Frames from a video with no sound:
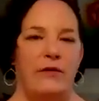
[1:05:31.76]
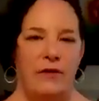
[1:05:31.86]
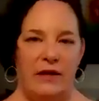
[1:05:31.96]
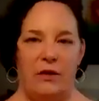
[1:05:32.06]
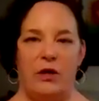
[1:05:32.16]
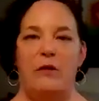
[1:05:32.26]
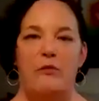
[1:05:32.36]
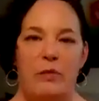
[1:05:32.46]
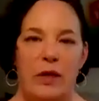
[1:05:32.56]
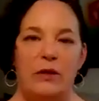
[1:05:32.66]
that they're going
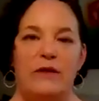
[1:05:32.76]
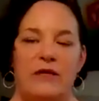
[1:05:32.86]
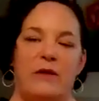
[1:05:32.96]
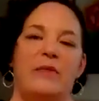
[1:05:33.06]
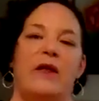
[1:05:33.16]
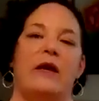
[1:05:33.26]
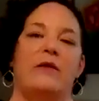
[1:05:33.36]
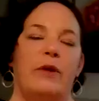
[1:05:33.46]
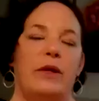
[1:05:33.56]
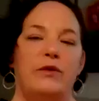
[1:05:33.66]
to build
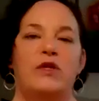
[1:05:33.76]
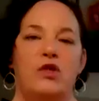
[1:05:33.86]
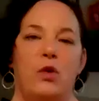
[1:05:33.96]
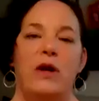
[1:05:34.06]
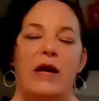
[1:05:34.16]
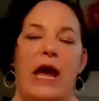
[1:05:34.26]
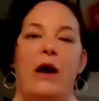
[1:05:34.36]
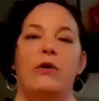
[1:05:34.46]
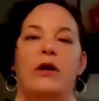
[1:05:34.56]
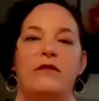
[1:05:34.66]
the sword
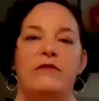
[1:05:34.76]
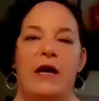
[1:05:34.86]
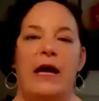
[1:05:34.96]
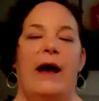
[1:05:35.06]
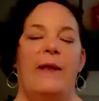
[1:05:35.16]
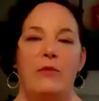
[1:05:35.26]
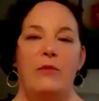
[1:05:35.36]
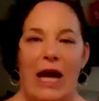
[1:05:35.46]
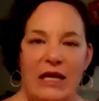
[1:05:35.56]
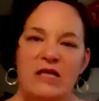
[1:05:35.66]
out of, and the
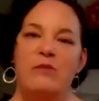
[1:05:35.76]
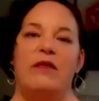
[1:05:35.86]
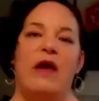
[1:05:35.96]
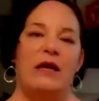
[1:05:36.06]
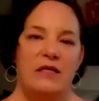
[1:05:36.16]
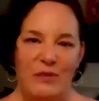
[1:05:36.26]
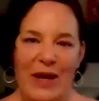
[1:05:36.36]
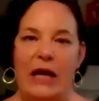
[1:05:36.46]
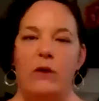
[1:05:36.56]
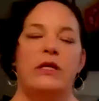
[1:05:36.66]
blacksmith has to
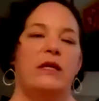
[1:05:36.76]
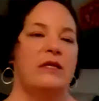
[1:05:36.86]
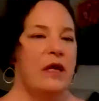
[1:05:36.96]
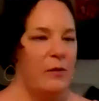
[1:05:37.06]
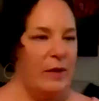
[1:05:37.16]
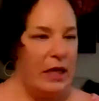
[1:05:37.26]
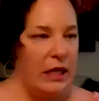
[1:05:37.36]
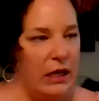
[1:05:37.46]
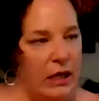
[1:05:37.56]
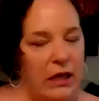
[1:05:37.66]
pound it. It's got to be
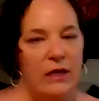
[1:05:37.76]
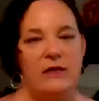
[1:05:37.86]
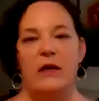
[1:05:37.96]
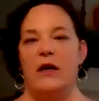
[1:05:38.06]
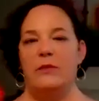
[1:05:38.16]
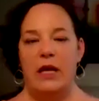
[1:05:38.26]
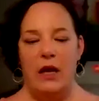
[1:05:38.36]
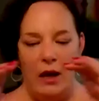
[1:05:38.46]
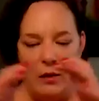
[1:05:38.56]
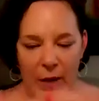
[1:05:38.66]
heated. It's got to
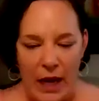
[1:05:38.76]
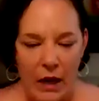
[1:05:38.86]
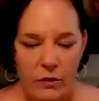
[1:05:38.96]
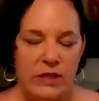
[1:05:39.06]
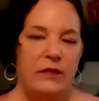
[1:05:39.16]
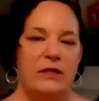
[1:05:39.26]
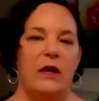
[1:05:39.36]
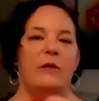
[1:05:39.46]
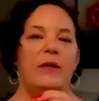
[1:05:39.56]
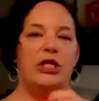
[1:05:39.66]
be pounded. It's
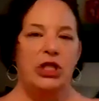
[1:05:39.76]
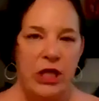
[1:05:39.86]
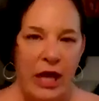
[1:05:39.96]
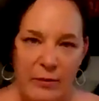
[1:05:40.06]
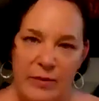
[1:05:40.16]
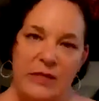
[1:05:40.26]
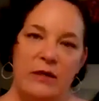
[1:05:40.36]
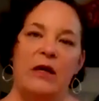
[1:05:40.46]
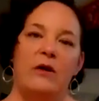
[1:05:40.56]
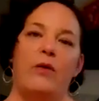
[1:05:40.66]
got to be shaped,
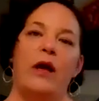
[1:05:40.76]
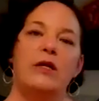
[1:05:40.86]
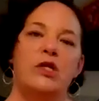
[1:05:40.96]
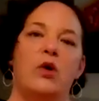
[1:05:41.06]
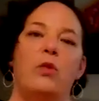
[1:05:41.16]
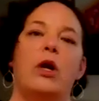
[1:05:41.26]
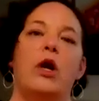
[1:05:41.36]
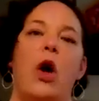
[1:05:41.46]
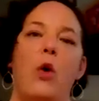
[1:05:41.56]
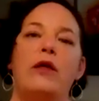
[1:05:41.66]
right? So we're
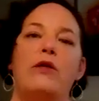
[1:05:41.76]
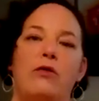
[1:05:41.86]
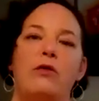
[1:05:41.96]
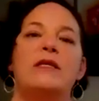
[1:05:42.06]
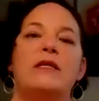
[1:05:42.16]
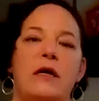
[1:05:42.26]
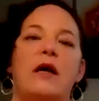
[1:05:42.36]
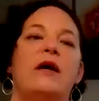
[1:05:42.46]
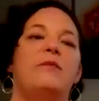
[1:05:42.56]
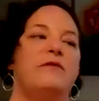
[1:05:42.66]
going through this
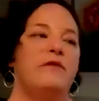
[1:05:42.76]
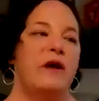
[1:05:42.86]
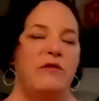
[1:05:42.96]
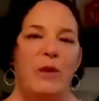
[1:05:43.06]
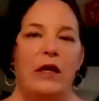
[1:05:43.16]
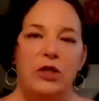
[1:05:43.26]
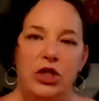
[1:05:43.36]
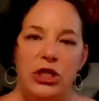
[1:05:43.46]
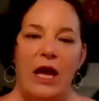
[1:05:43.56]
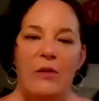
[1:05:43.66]
time of being
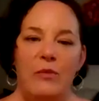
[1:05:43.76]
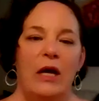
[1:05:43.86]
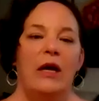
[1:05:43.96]
shaped,